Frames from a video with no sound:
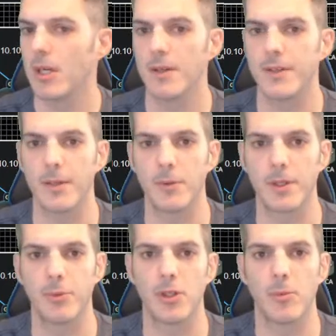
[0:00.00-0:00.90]
Then we
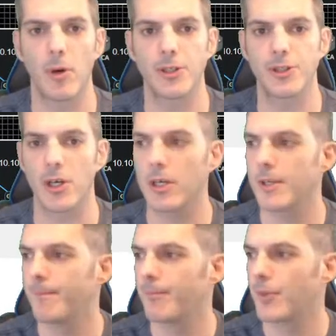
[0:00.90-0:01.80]
can pull up Wireshark,
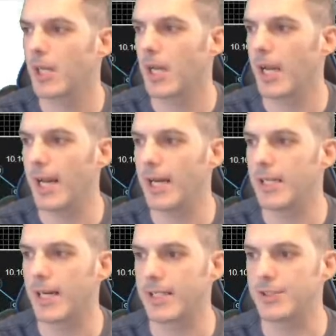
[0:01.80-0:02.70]

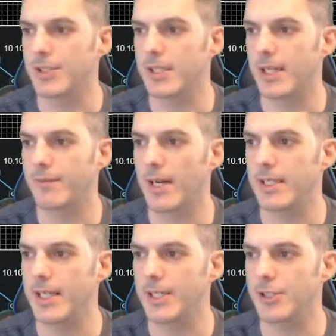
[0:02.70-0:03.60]
and I can see that I've got
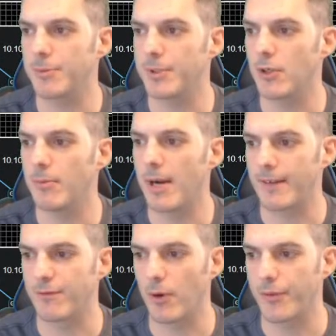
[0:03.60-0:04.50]
Eigrp going back
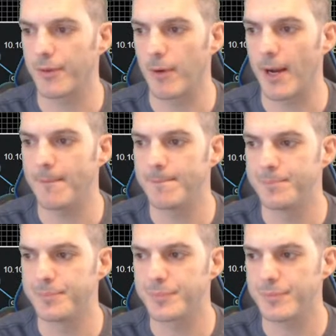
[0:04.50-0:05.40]
and forth, right?
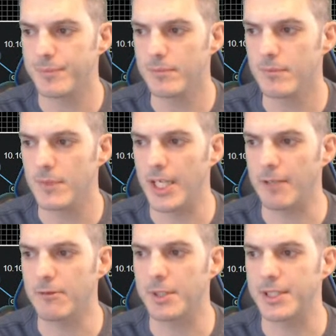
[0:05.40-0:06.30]
And
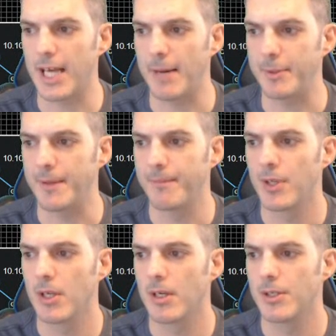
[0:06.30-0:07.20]
everybody's happy.
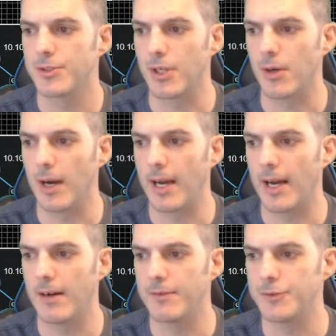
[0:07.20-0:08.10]
So I
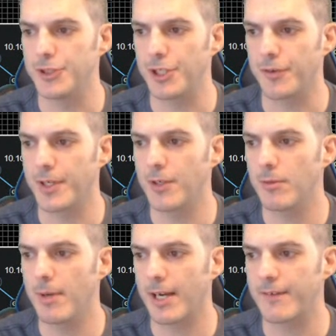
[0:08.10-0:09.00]
have GRE
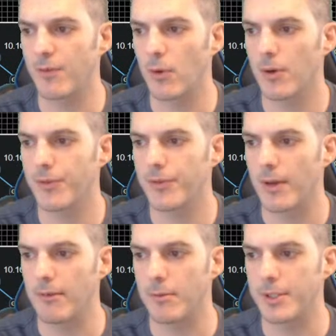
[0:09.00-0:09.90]
going back and forth.
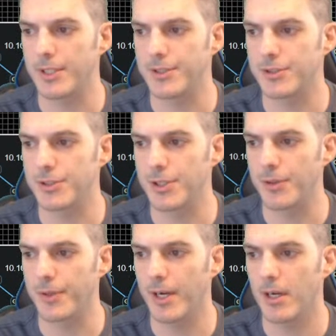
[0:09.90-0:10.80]
Everybody's good to
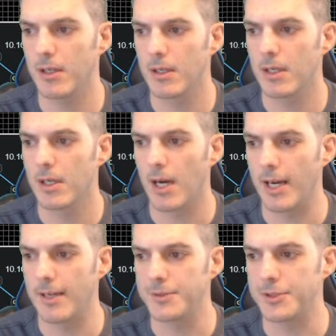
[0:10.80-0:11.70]
go there. I
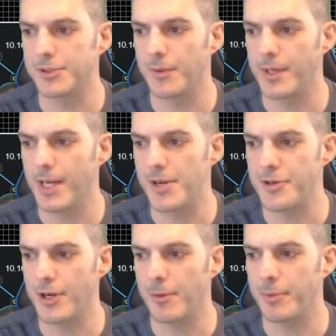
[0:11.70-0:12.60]
have Cisco
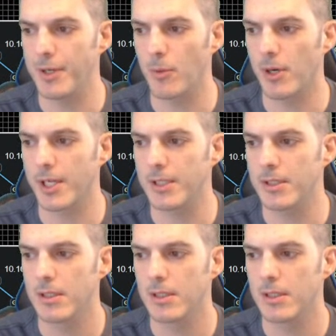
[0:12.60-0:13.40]
Eigrp working.